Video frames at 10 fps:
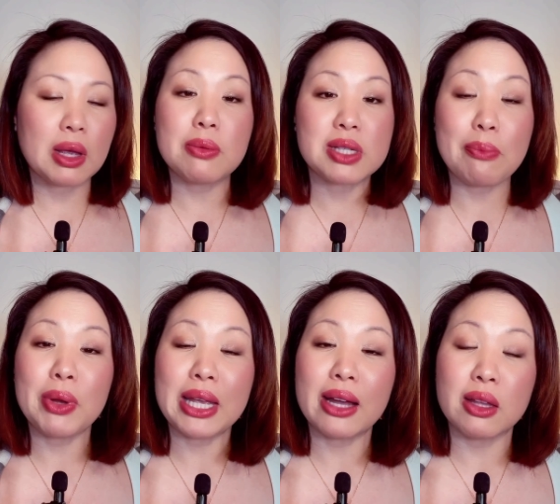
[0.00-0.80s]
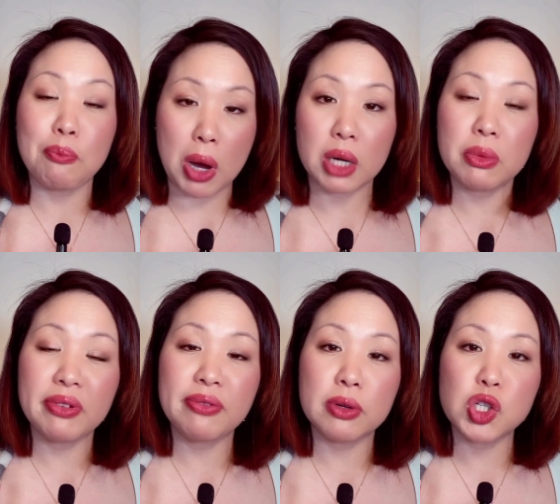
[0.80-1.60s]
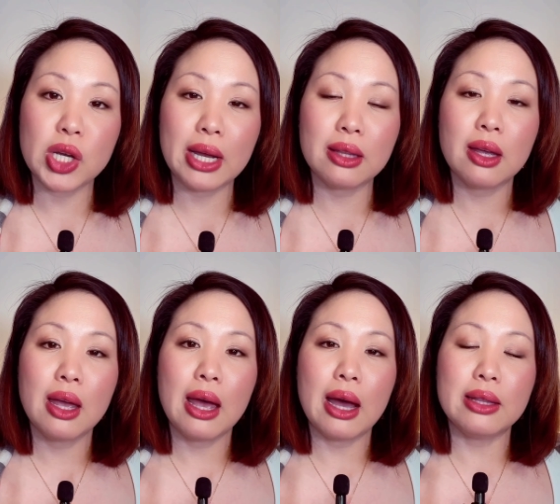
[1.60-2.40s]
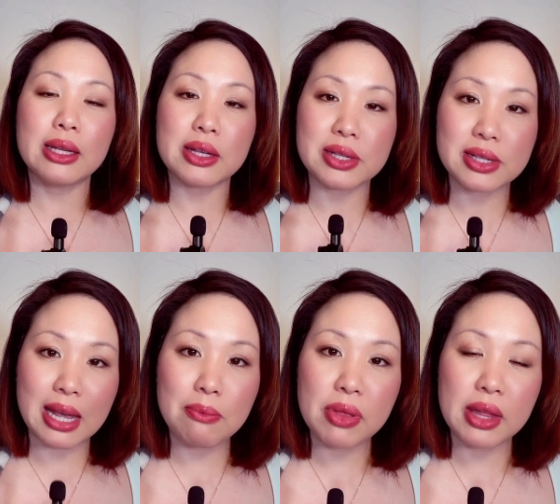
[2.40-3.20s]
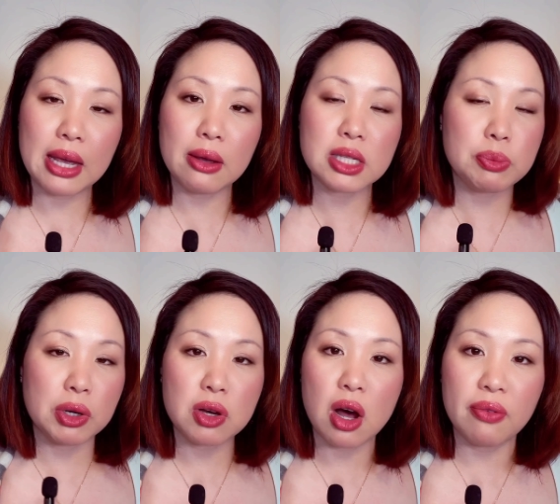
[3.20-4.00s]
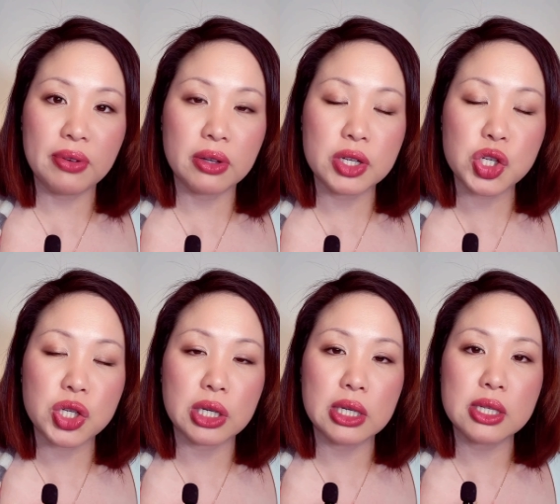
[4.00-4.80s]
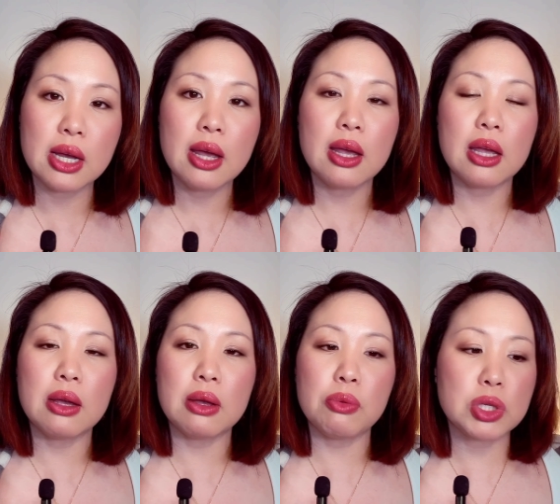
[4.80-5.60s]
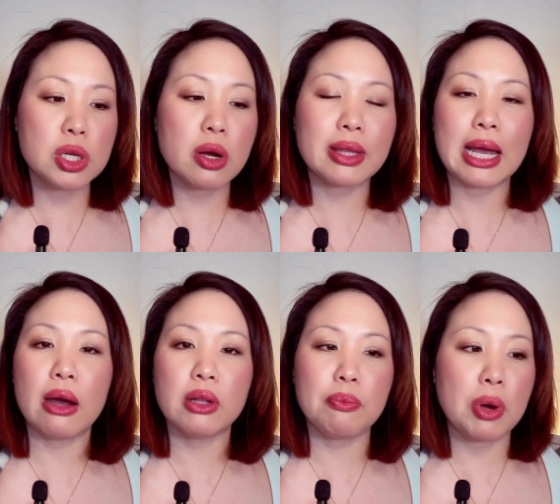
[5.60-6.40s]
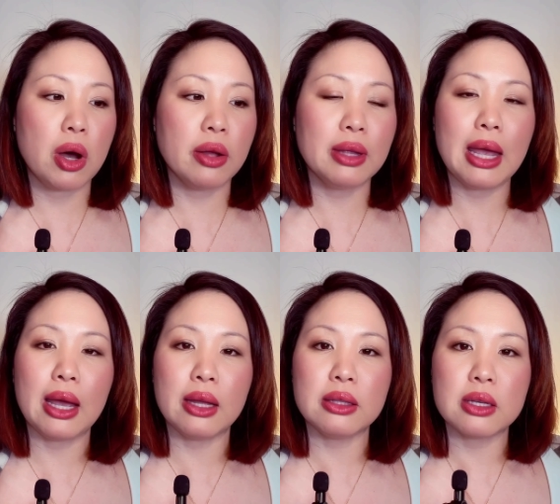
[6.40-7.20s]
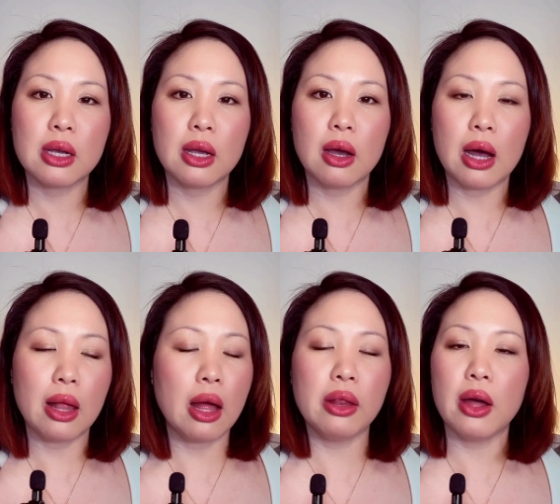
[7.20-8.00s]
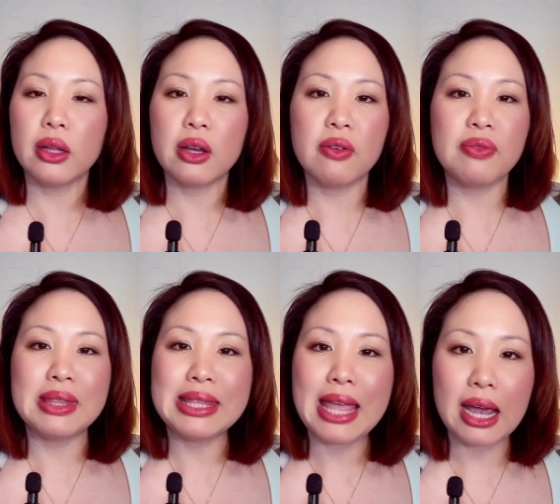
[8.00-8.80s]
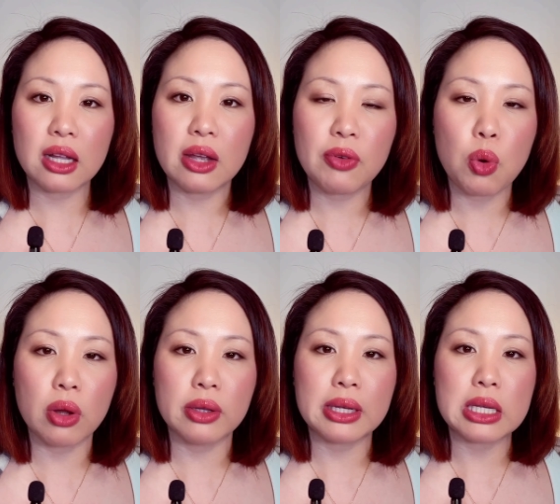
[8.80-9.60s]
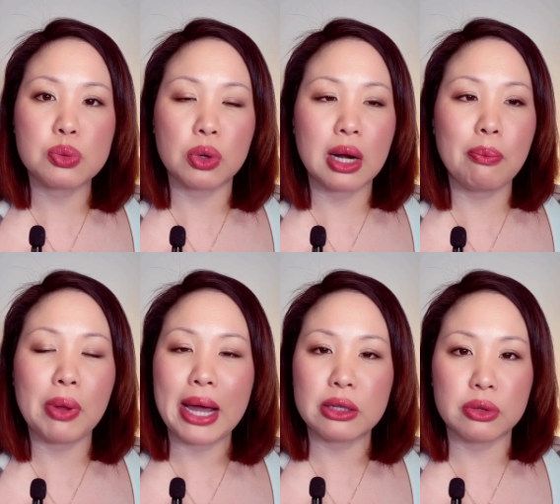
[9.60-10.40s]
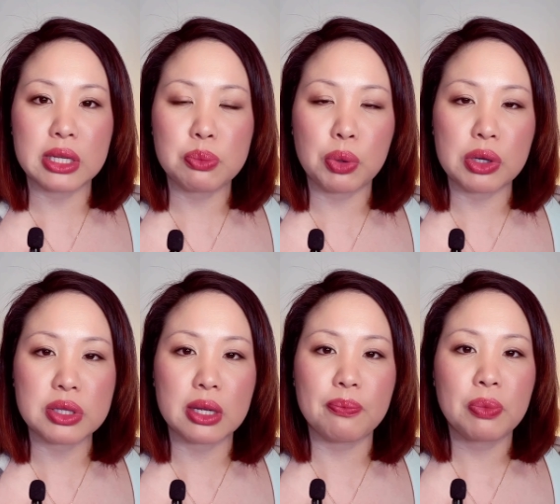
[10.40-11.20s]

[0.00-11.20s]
somebody at the bottom of the food chain did the same thing, spilled coffee on his shirt, it was looked down upon, and a lot of negative qualities were applied to this person,